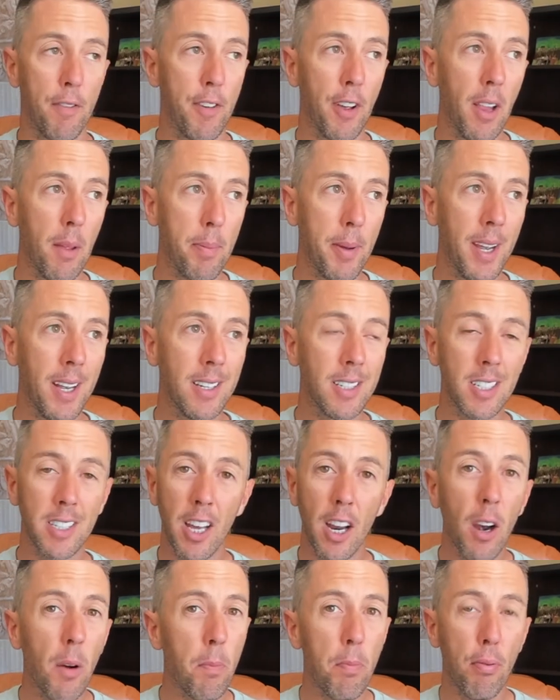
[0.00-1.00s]
Philippines,
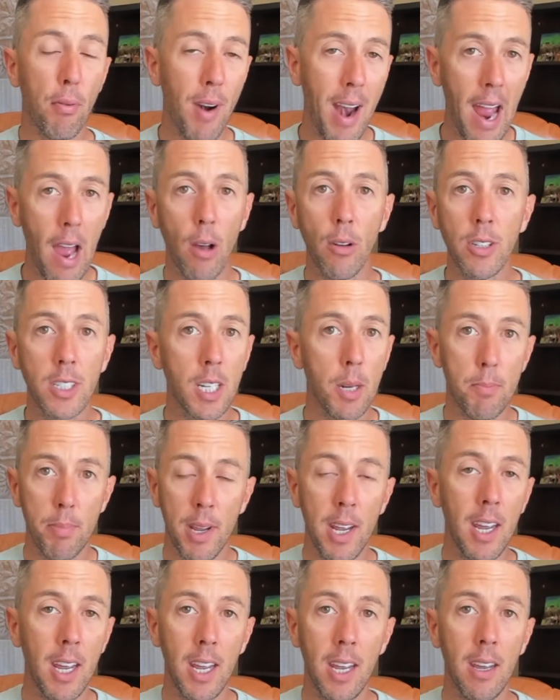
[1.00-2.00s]
they're proud to
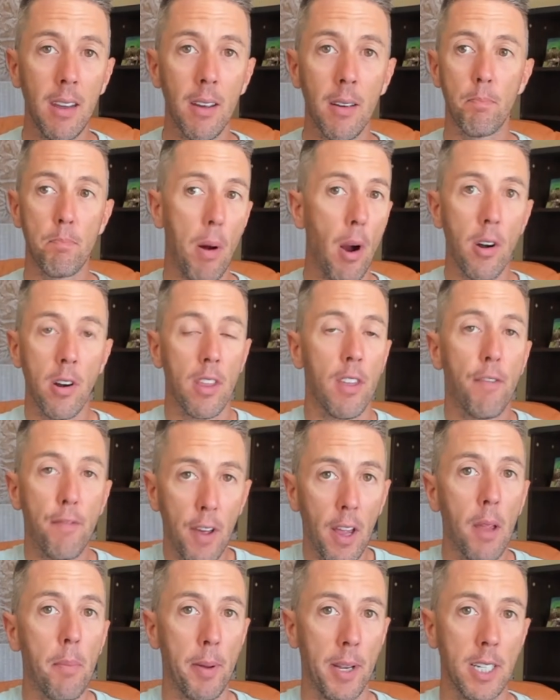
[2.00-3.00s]
be part of the
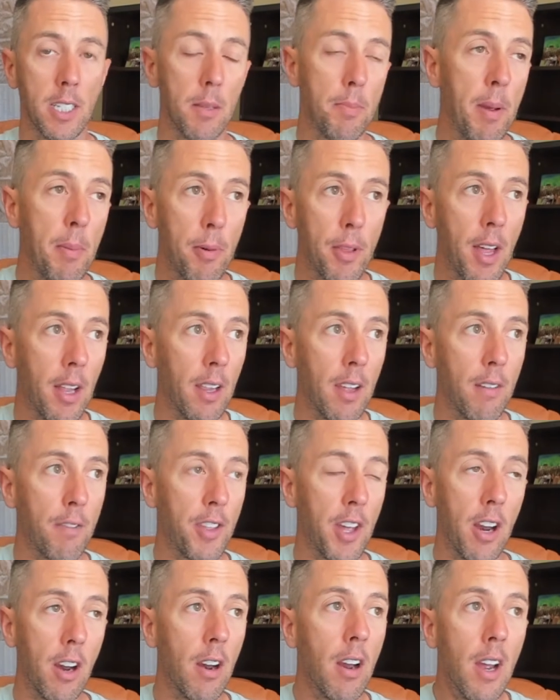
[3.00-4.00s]
Philippines. The people that live
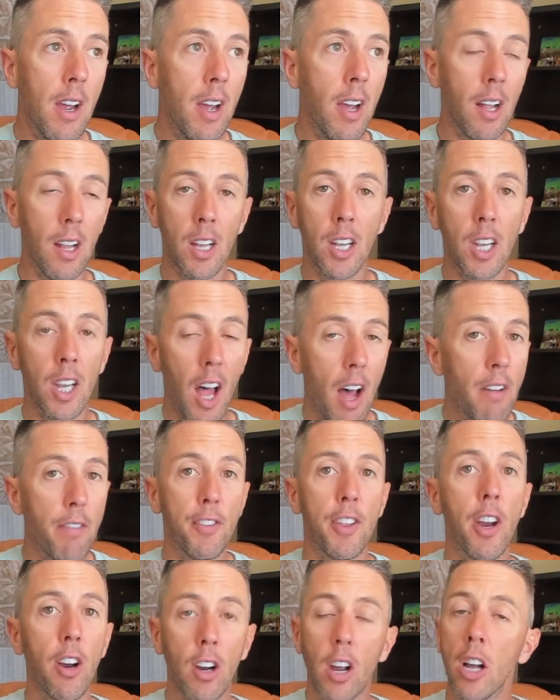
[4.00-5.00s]
there love
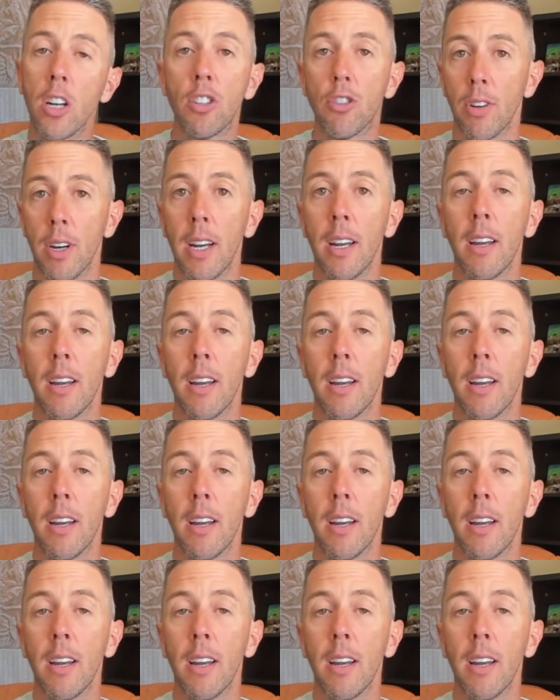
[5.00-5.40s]
their country.